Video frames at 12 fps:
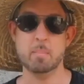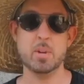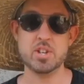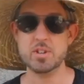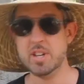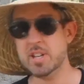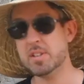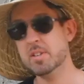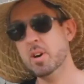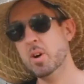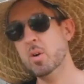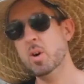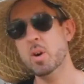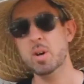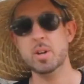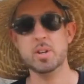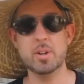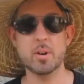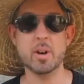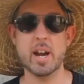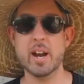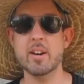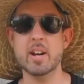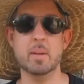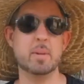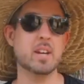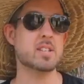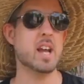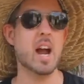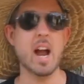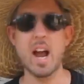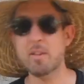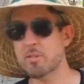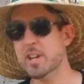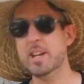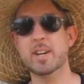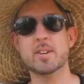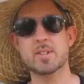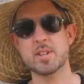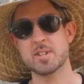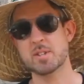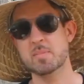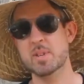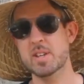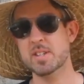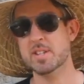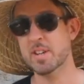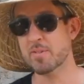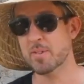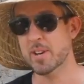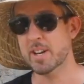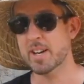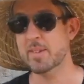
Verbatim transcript: But you need to know your area, because every ecosystem is different.